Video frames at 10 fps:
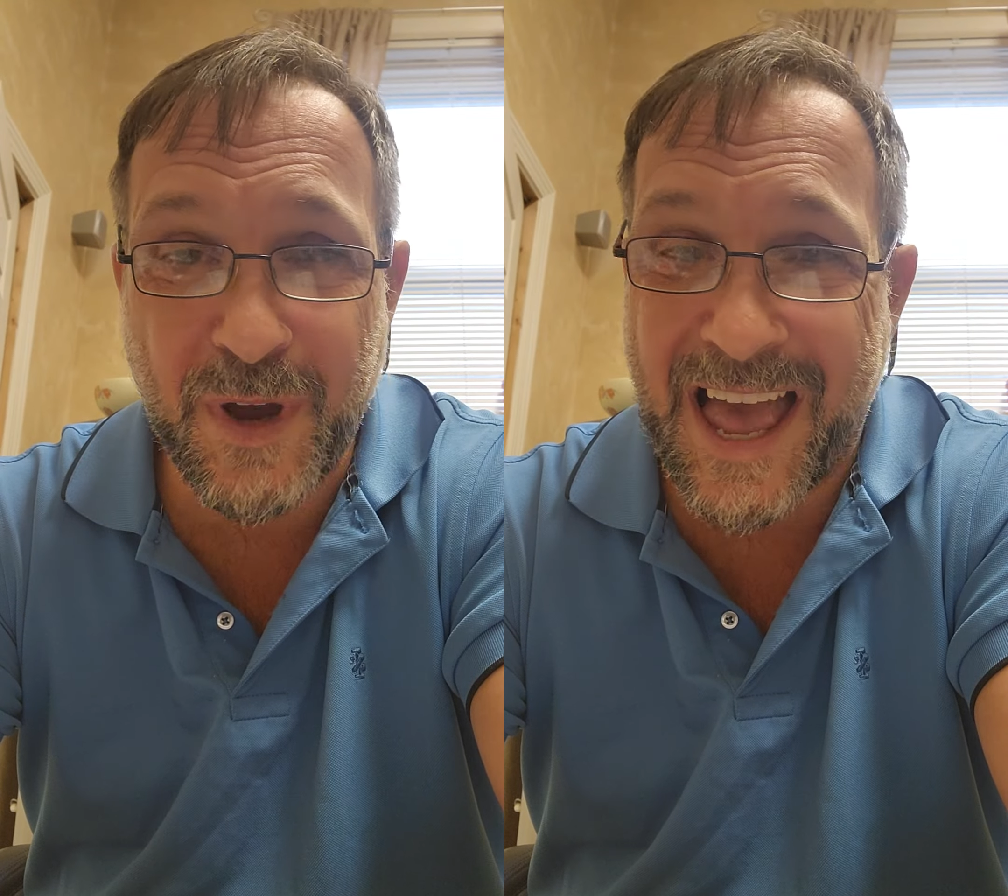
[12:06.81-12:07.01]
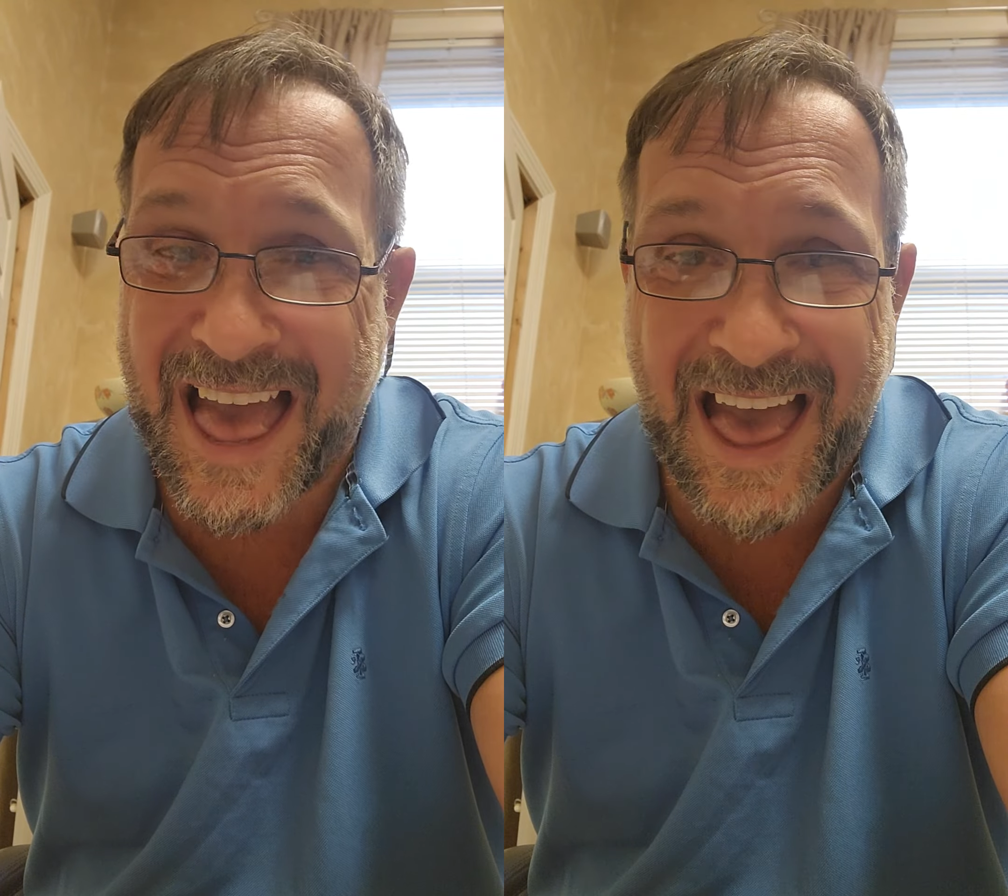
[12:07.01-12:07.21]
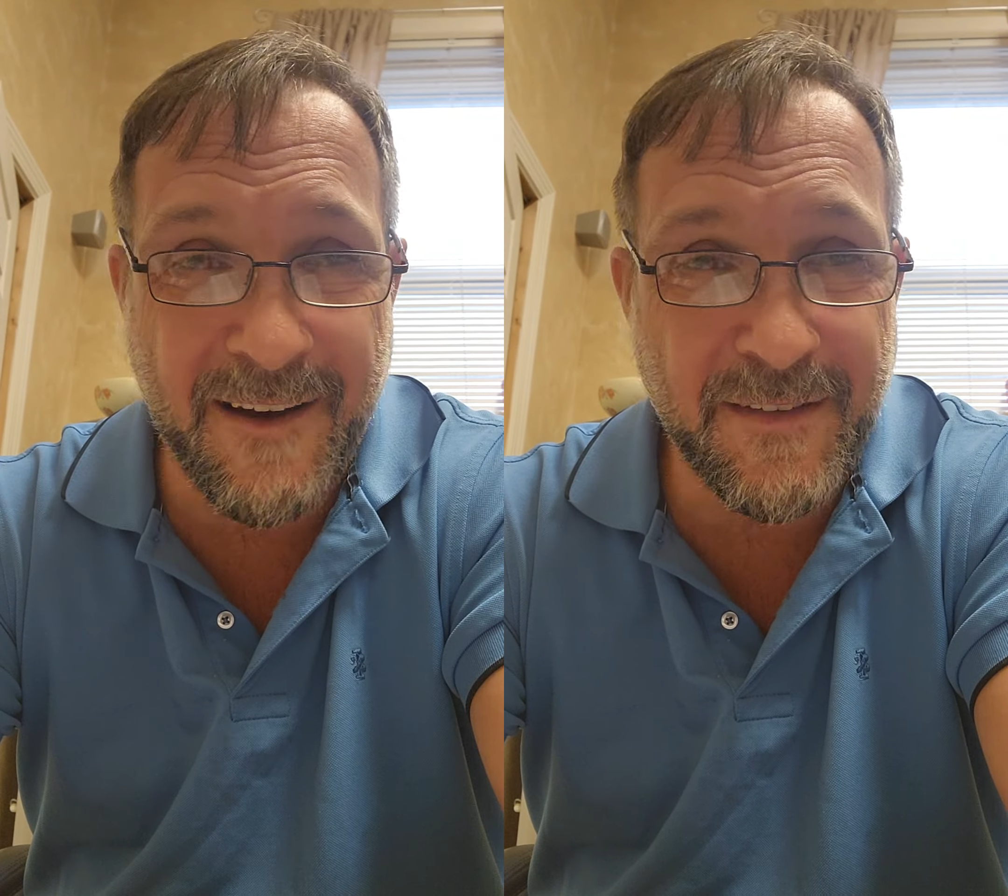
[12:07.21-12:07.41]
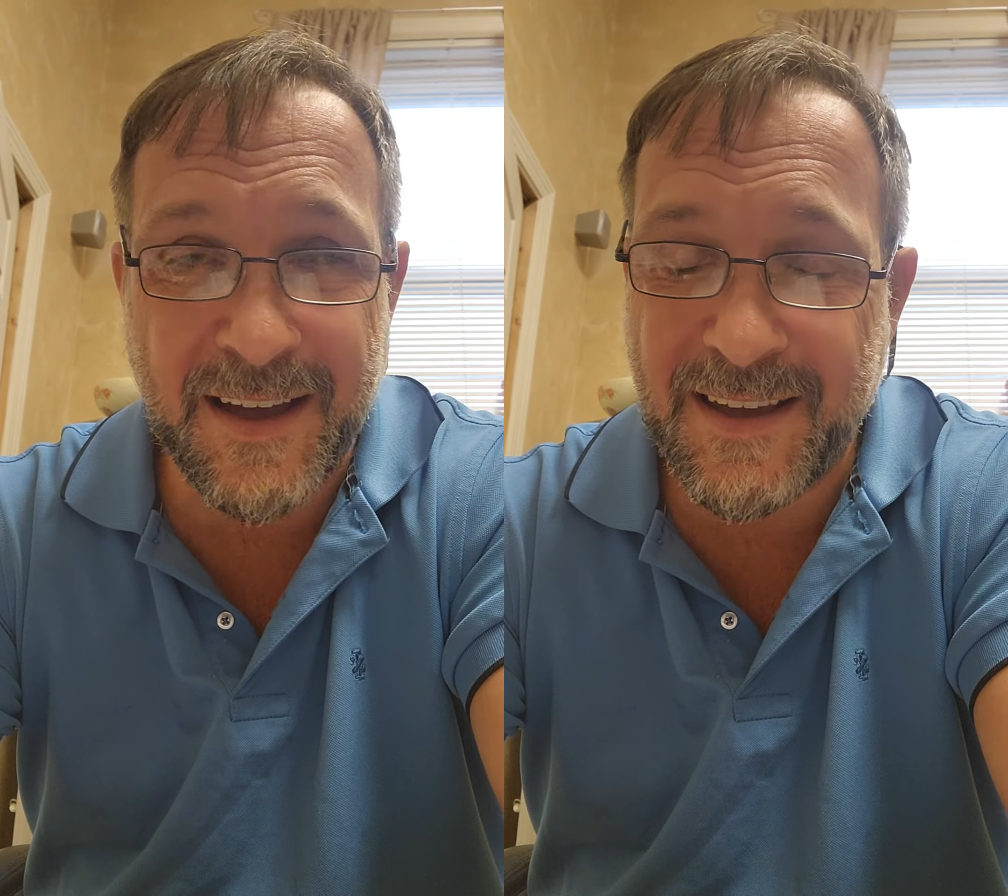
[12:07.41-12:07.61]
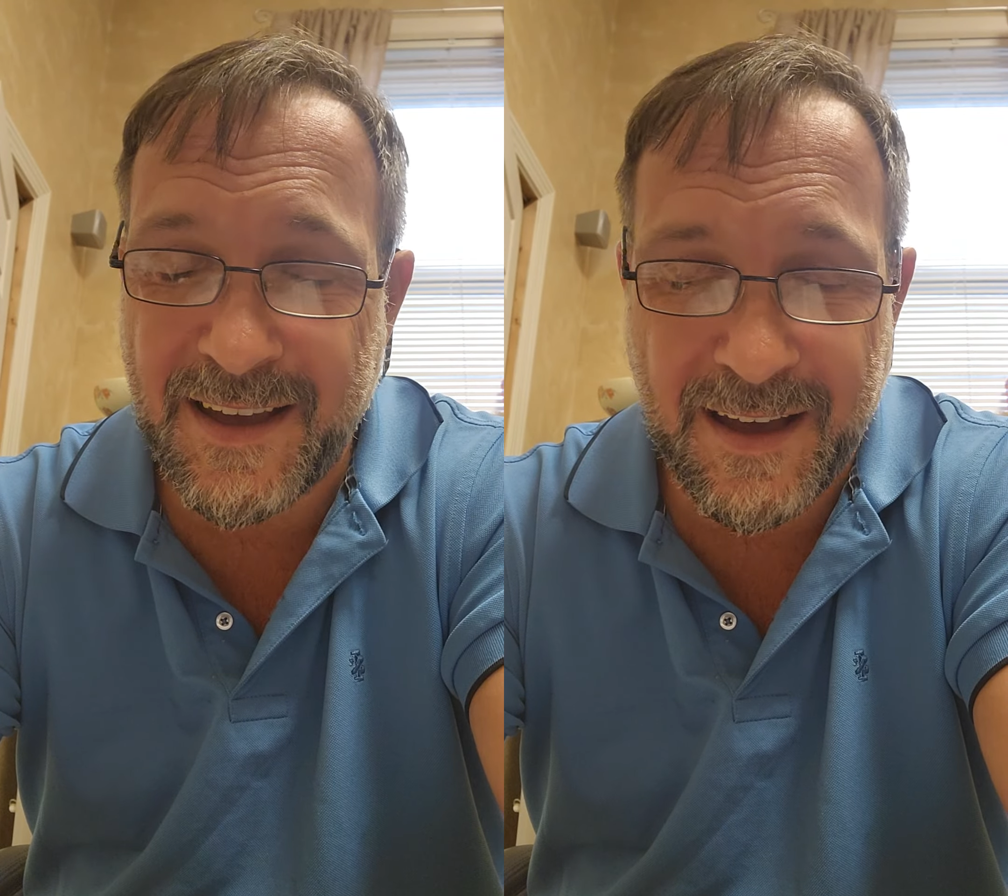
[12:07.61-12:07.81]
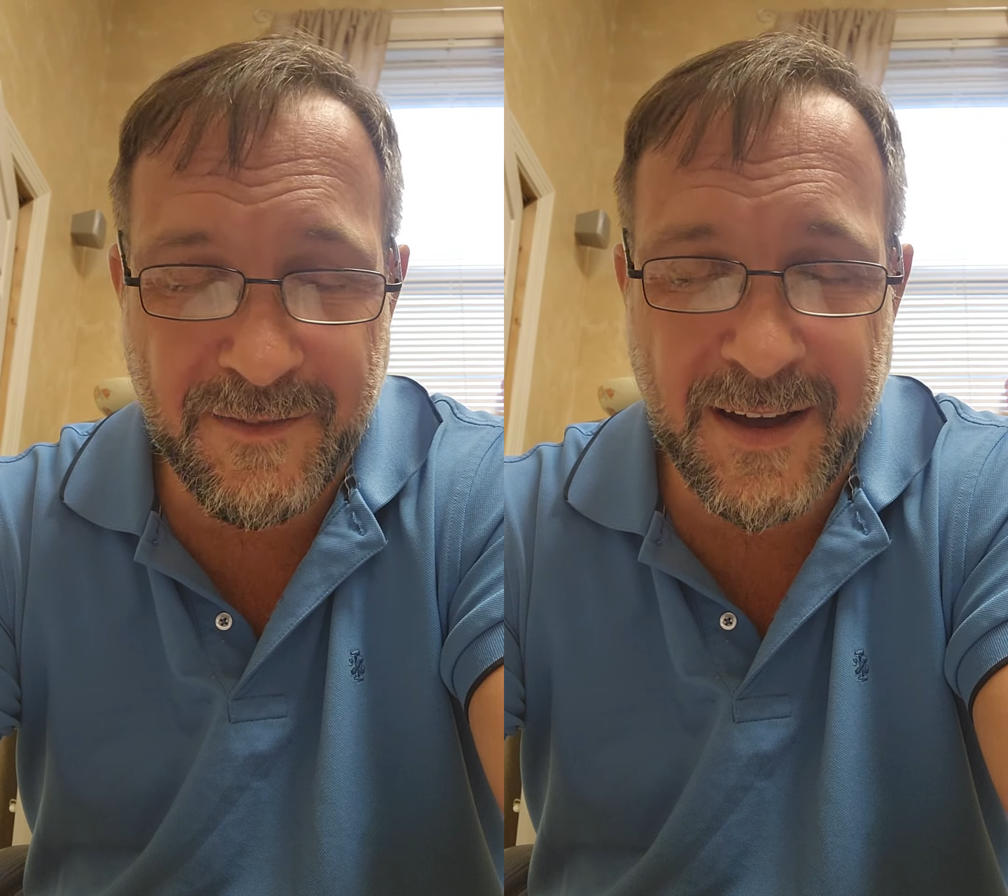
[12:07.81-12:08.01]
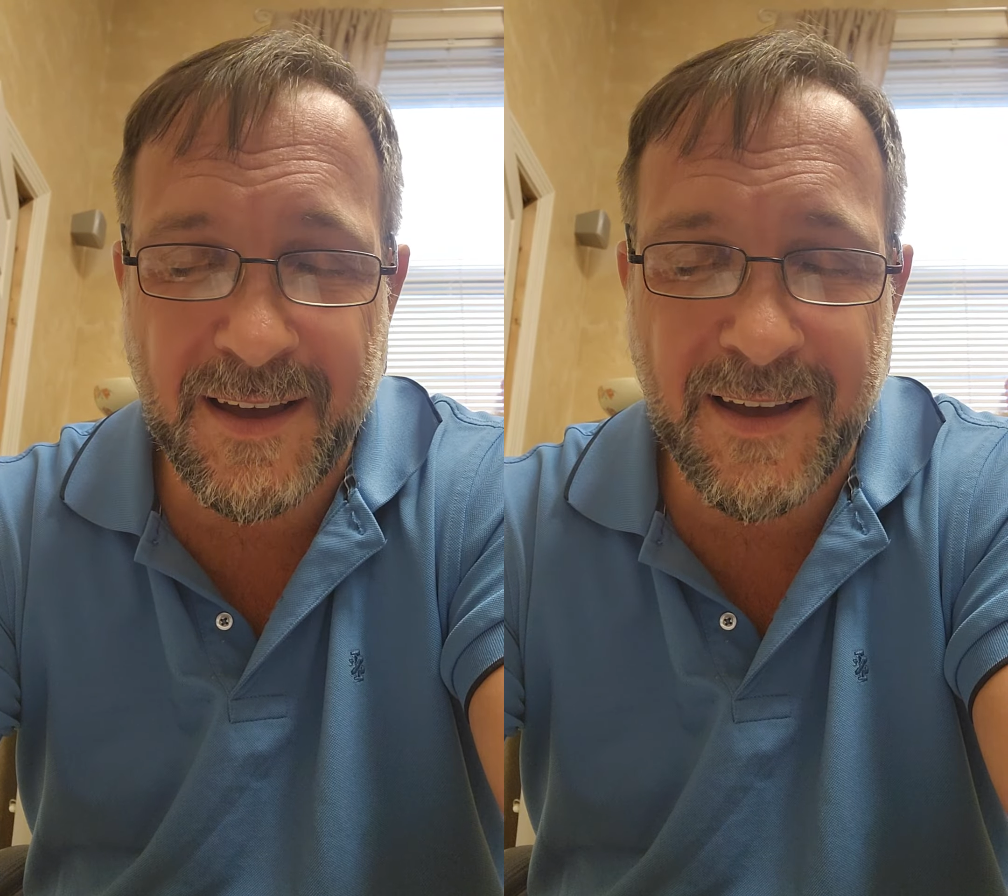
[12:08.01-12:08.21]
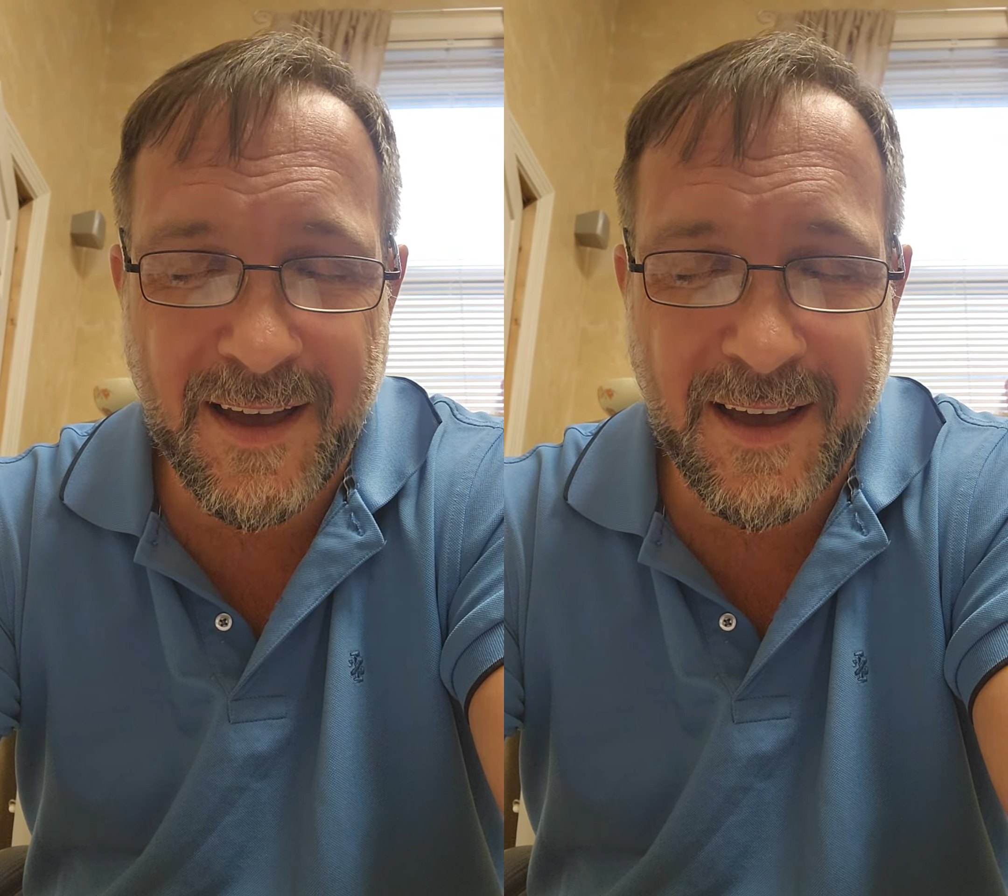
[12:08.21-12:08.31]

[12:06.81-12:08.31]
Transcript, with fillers: you ever, ever,